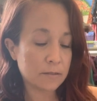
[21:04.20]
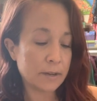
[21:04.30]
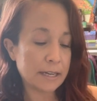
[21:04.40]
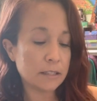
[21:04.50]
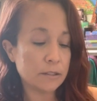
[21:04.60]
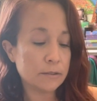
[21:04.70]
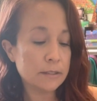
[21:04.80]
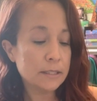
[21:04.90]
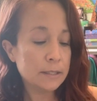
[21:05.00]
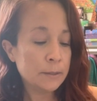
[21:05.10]
reading too,
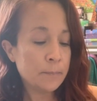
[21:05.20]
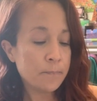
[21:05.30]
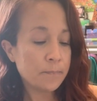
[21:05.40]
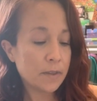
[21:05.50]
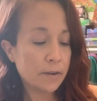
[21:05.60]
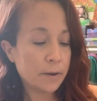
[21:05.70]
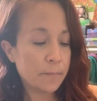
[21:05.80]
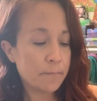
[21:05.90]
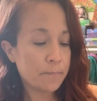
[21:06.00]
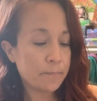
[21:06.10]

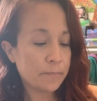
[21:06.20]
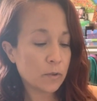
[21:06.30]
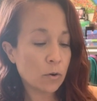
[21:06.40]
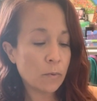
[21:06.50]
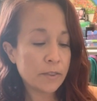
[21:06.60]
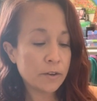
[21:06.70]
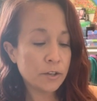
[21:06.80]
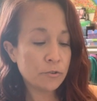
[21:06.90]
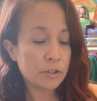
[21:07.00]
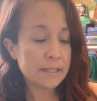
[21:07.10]
or whether
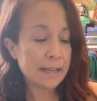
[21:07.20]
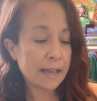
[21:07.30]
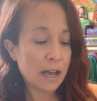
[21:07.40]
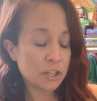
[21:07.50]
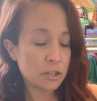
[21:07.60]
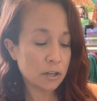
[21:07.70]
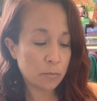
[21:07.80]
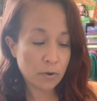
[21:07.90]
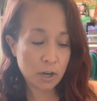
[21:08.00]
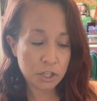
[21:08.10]
you should take action on a
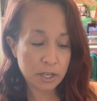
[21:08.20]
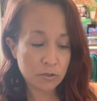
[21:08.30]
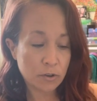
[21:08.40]
project,